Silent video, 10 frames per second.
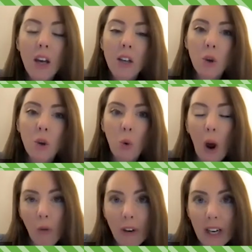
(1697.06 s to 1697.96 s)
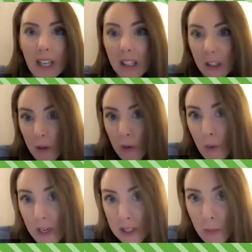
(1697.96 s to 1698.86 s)
So a really cool
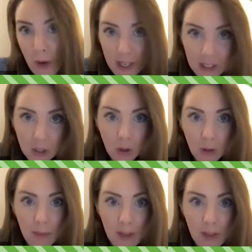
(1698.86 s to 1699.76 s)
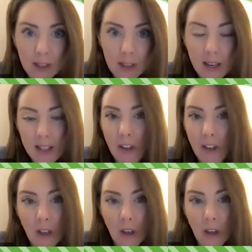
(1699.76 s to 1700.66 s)
way to brainstorm this is if you
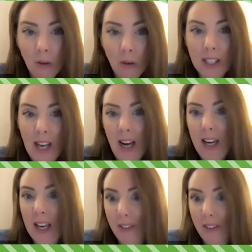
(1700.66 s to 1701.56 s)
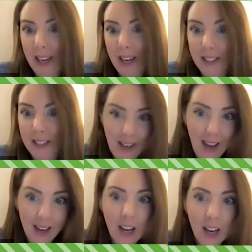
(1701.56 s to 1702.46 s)
use the technique of A to Z.